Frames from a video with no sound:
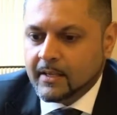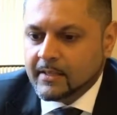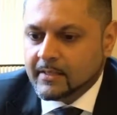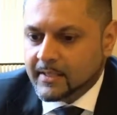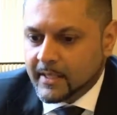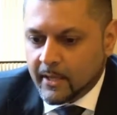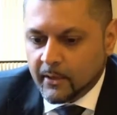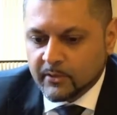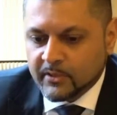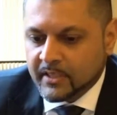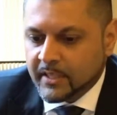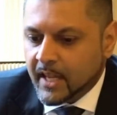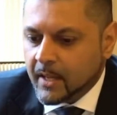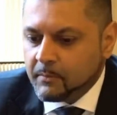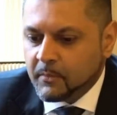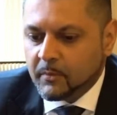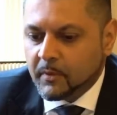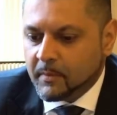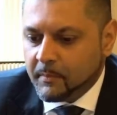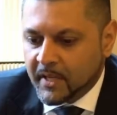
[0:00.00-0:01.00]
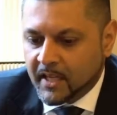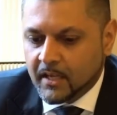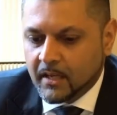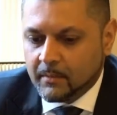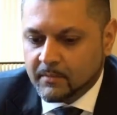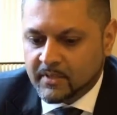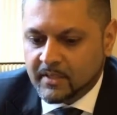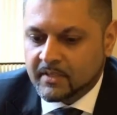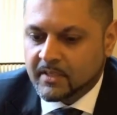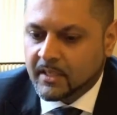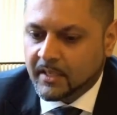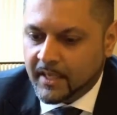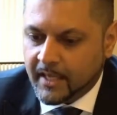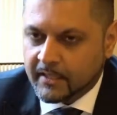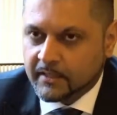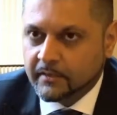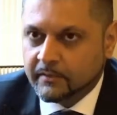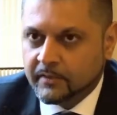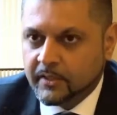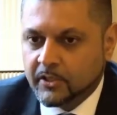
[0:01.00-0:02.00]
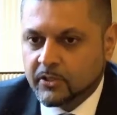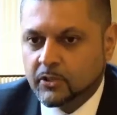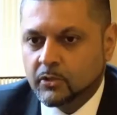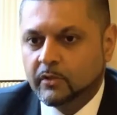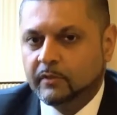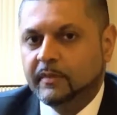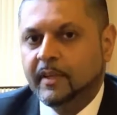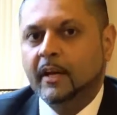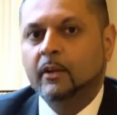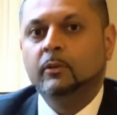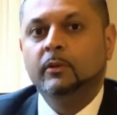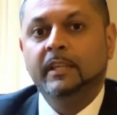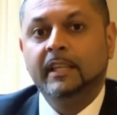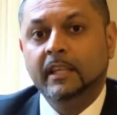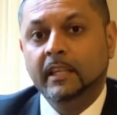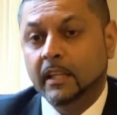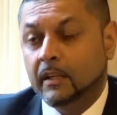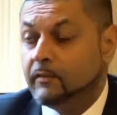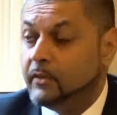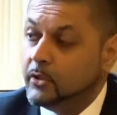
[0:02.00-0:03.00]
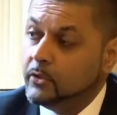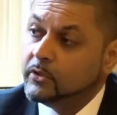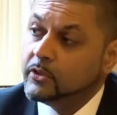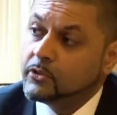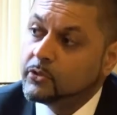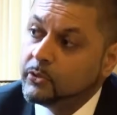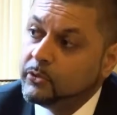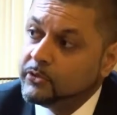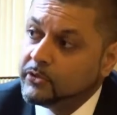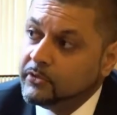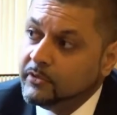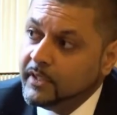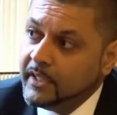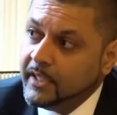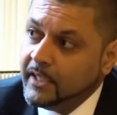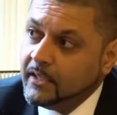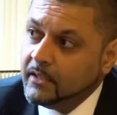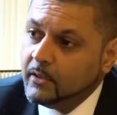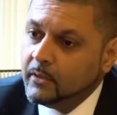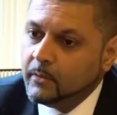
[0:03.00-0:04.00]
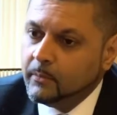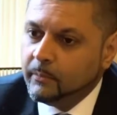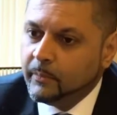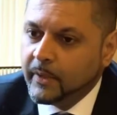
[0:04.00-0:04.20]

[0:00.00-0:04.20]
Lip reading: sales enablement becomes this connective tissue of not only giving you the tools you need,